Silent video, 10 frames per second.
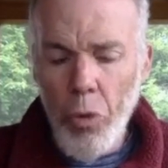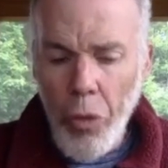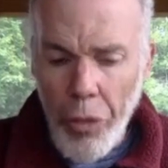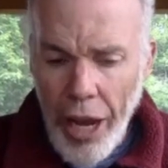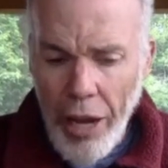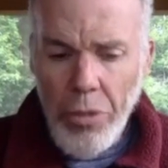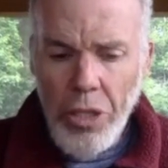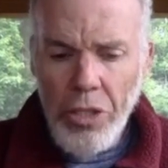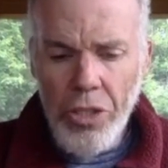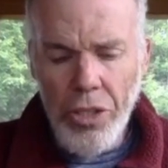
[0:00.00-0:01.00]
What that
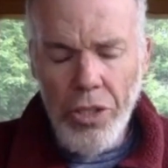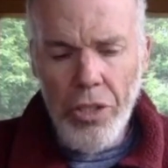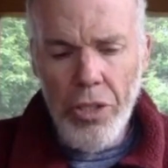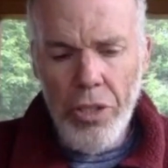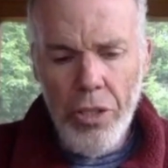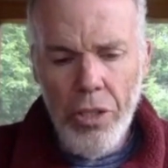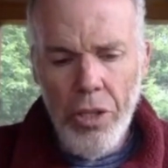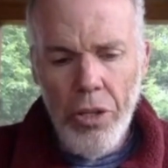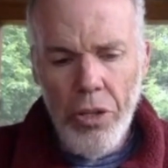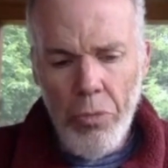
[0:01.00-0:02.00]
means is
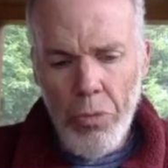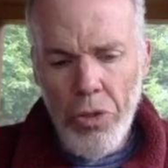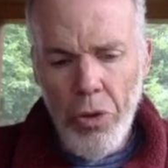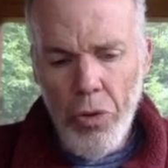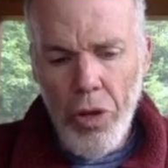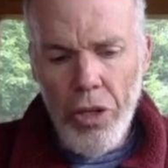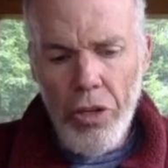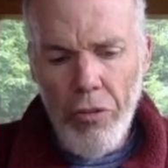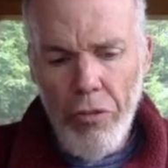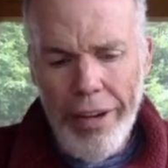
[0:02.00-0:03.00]
that we're no
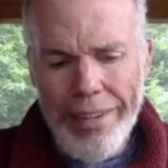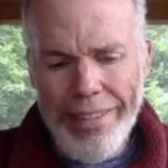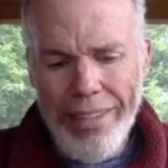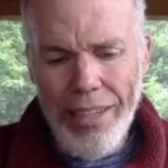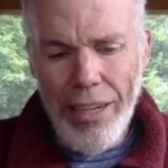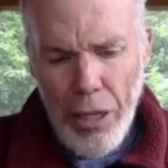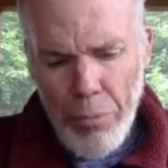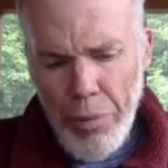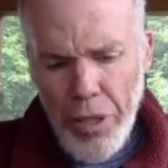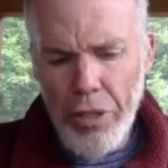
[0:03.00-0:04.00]
longer fighting
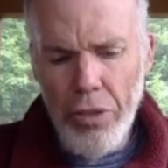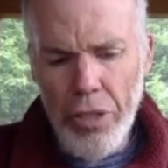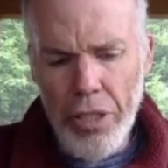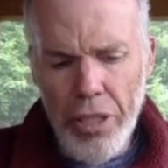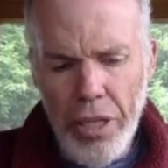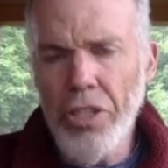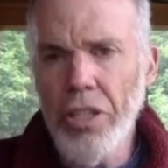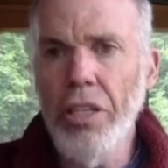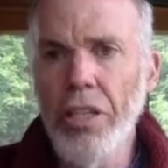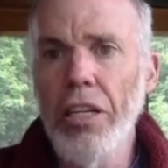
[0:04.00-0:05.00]
uphill
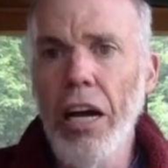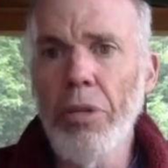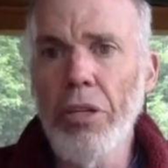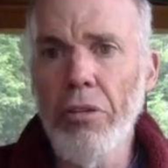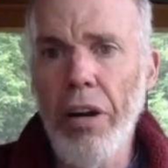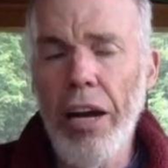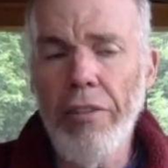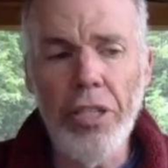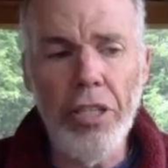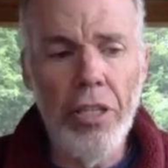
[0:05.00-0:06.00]
against economic
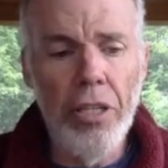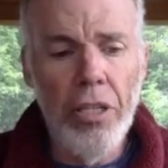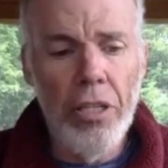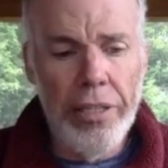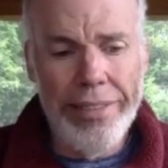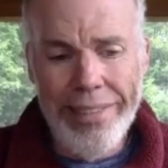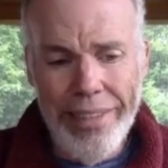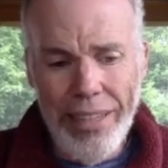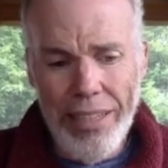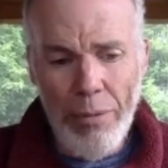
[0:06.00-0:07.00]
gravity. The
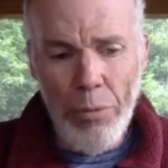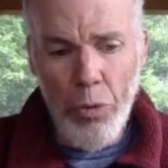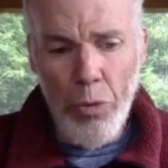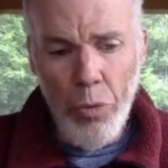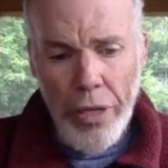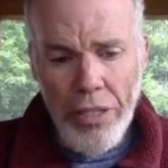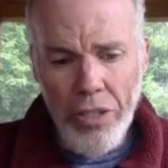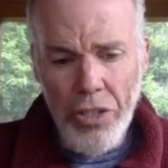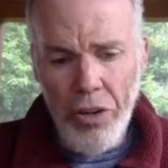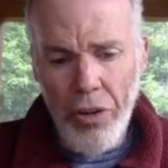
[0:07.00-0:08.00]
economic
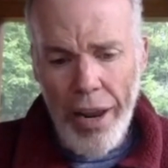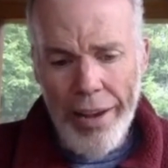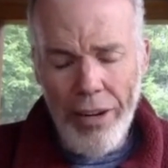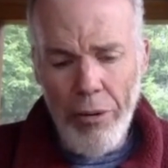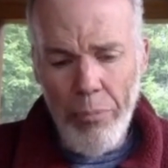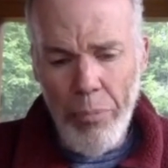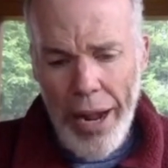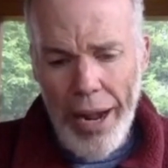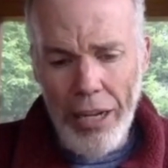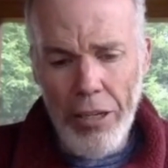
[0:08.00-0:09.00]
winds are at our
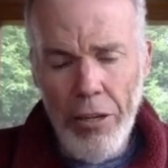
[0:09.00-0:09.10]
back.